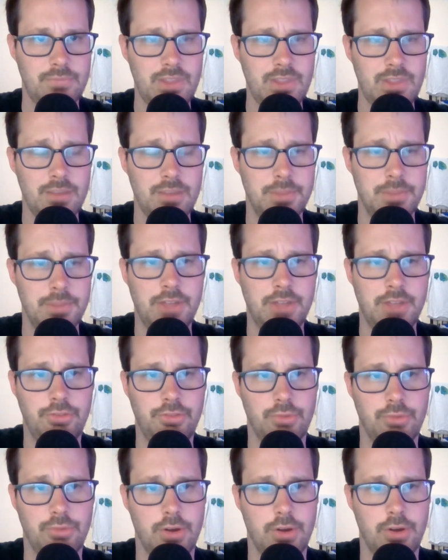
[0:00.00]
But that's
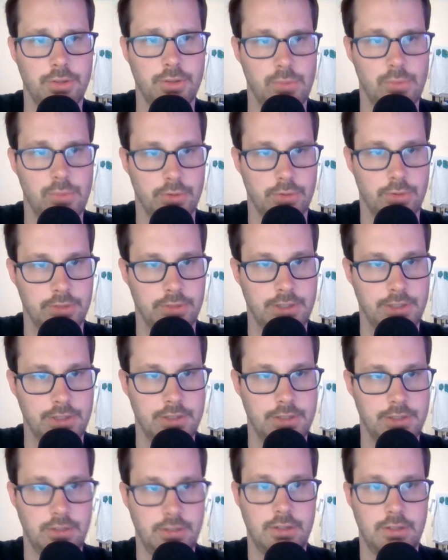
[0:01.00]
Drawn and Quarterly.
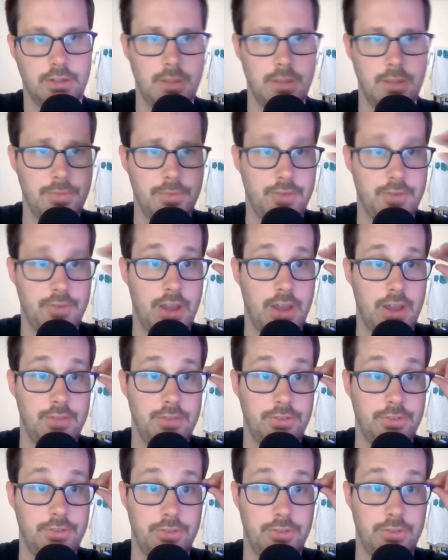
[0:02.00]
Number five
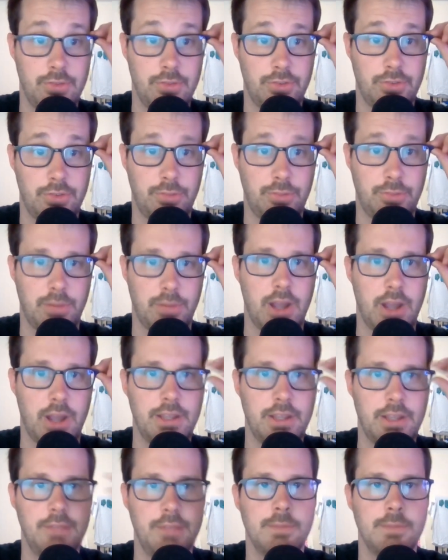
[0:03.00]
is Silver
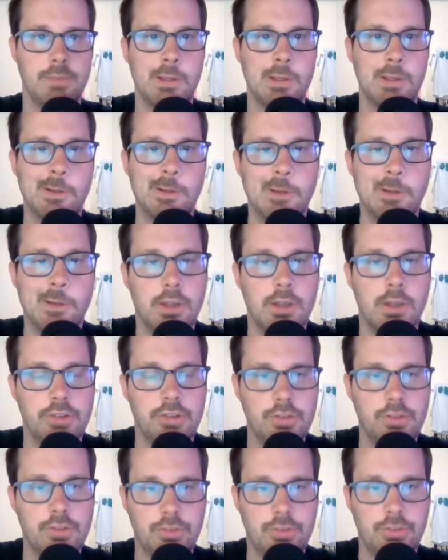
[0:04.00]
Sprocket.
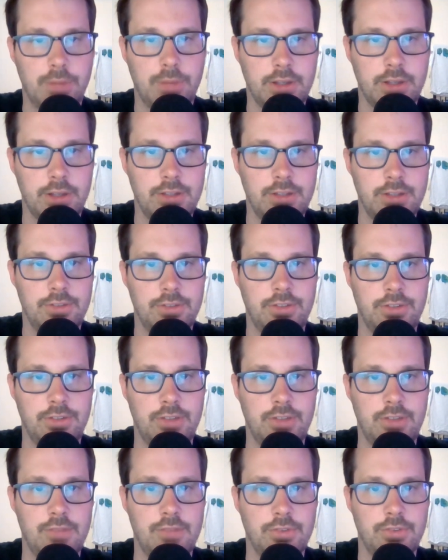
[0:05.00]
Silver Sprocket is a
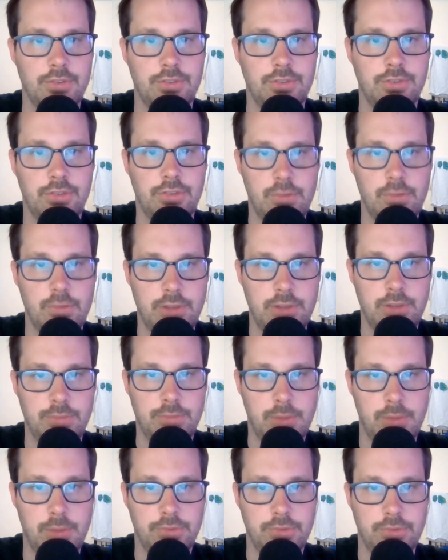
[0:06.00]
San Francisco-based
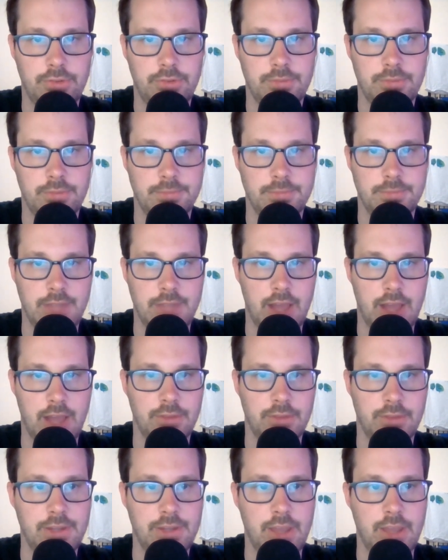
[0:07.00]
publisher,
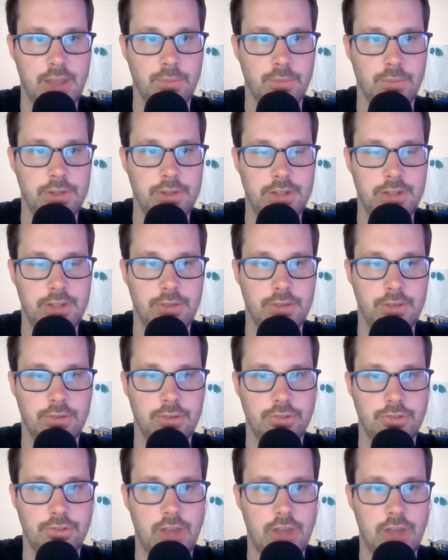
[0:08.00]
gallery, and retail
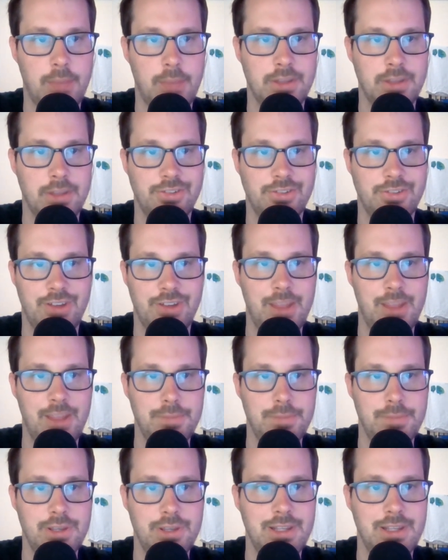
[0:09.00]
shop
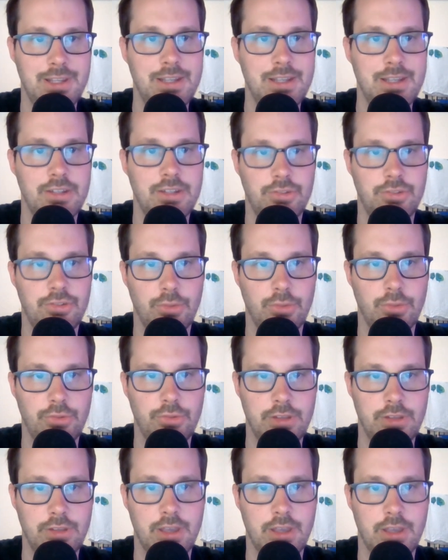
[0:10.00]
championing
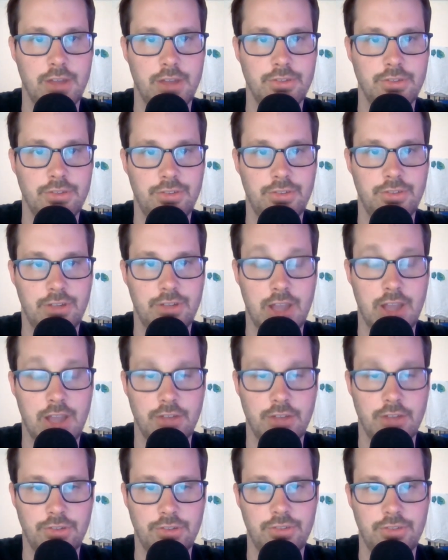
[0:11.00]
socially
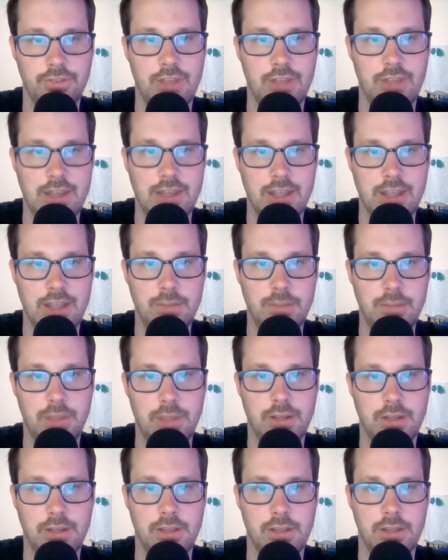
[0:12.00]
conscious, and
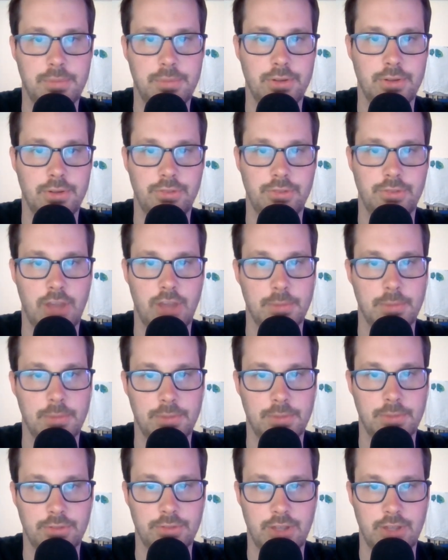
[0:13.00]
independently produced comic
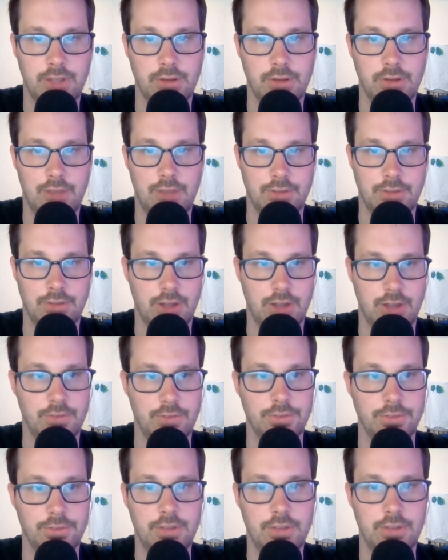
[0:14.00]
books and graphic novels